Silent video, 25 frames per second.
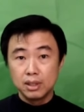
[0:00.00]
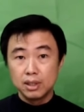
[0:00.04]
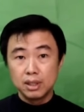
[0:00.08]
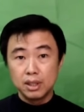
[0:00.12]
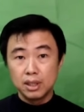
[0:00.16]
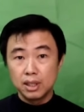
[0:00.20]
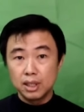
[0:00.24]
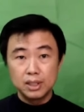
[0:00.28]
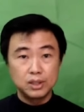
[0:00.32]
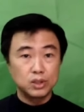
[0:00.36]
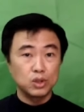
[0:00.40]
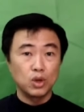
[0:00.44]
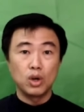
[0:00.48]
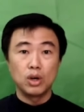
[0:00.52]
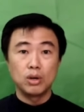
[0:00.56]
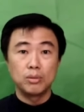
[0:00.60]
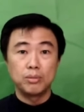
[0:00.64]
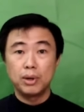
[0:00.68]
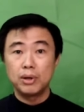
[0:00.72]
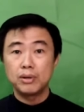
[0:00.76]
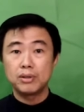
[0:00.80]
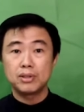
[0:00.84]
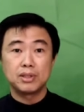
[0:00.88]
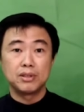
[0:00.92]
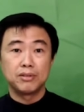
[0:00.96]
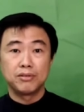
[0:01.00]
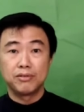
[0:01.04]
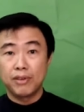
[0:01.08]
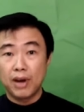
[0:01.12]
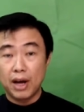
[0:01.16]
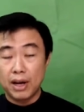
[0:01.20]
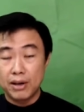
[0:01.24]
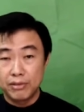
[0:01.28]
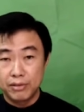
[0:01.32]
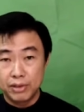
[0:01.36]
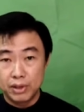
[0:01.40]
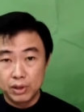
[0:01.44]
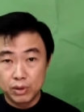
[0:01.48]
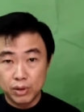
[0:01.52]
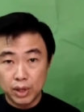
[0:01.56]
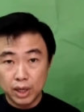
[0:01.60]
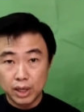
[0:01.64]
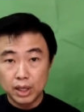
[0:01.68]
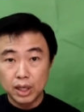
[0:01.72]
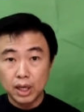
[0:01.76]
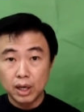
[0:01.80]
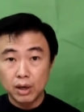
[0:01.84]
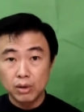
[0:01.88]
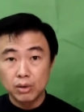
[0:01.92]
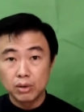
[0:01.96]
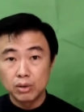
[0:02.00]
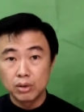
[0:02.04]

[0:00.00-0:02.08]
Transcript: It's all about survival right now.